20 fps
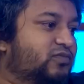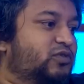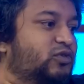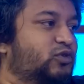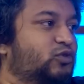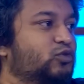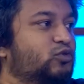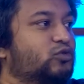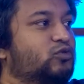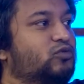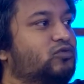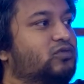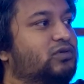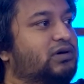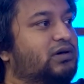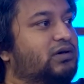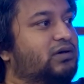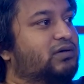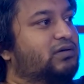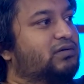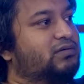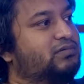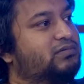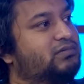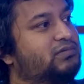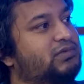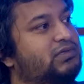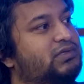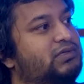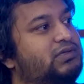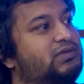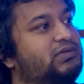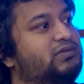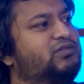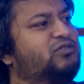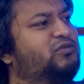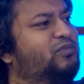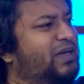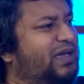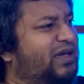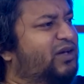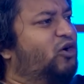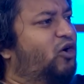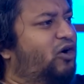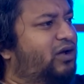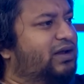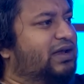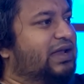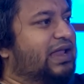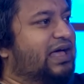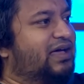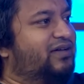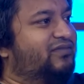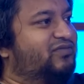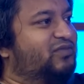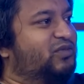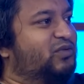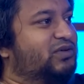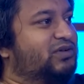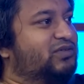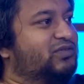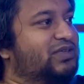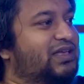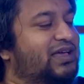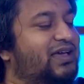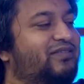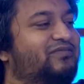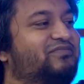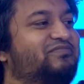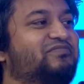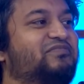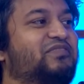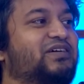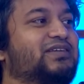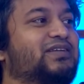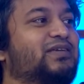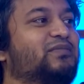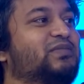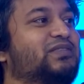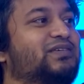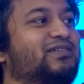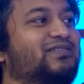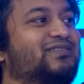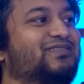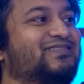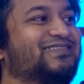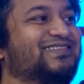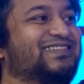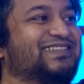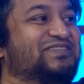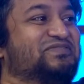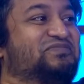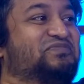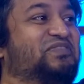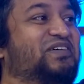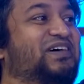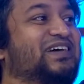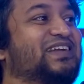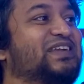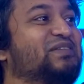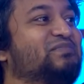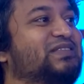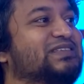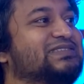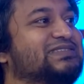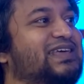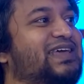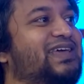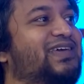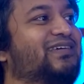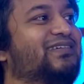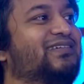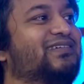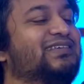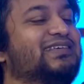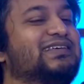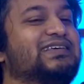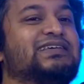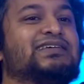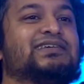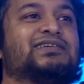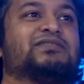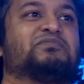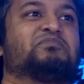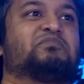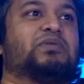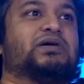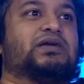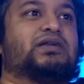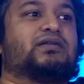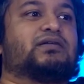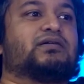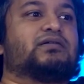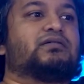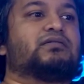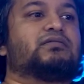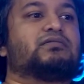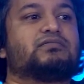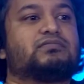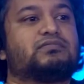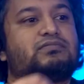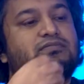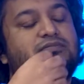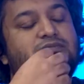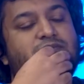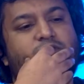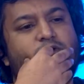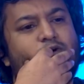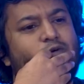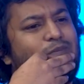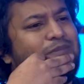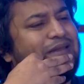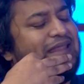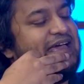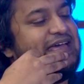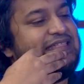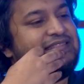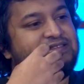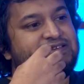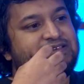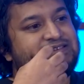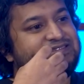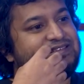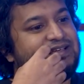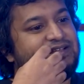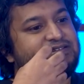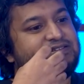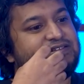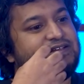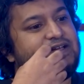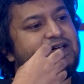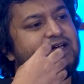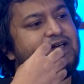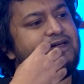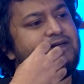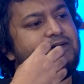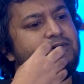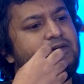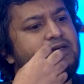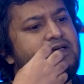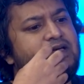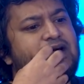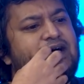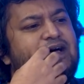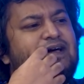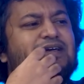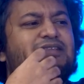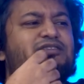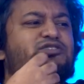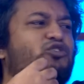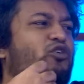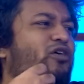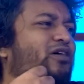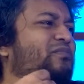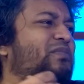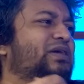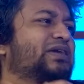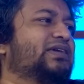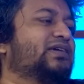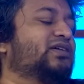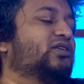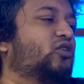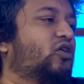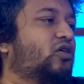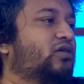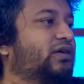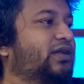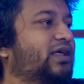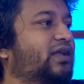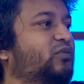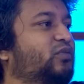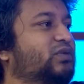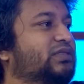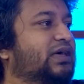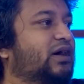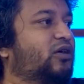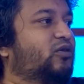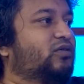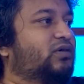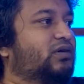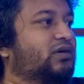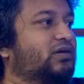to make God laugh, or what was that? I fucked up the saying. But Plans as such. I enjoy making content without